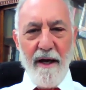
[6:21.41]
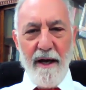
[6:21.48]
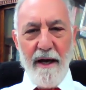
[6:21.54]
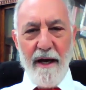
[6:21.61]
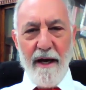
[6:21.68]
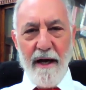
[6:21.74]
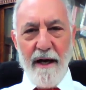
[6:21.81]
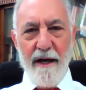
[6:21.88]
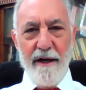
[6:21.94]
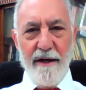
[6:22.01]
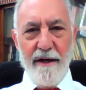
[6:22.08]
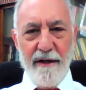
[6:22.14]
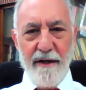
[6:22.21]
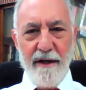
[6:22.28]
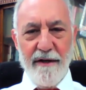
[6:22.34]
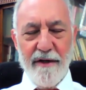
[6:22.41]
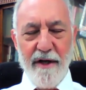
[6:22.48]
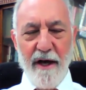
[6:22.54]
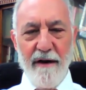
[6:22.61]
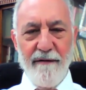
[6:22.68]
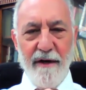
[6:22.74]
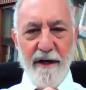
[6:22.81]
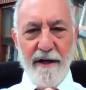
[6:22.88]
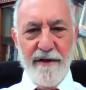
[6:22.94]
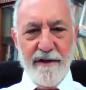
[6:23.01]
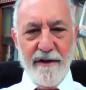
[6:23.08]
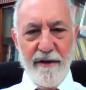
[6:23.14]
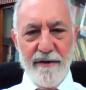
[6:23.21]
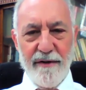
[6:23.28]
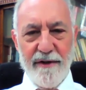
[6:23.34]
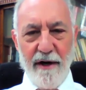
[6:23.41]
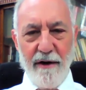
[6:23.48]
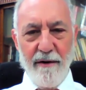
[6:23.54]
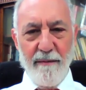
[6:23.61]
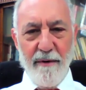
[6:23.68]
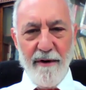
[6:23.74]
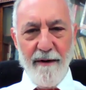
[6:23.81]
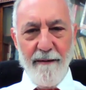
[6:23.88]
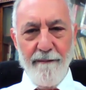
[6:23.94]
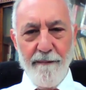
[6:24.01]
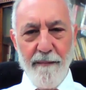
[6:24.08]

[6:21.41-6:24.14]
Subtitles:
and it's kind of a nice little ceremony.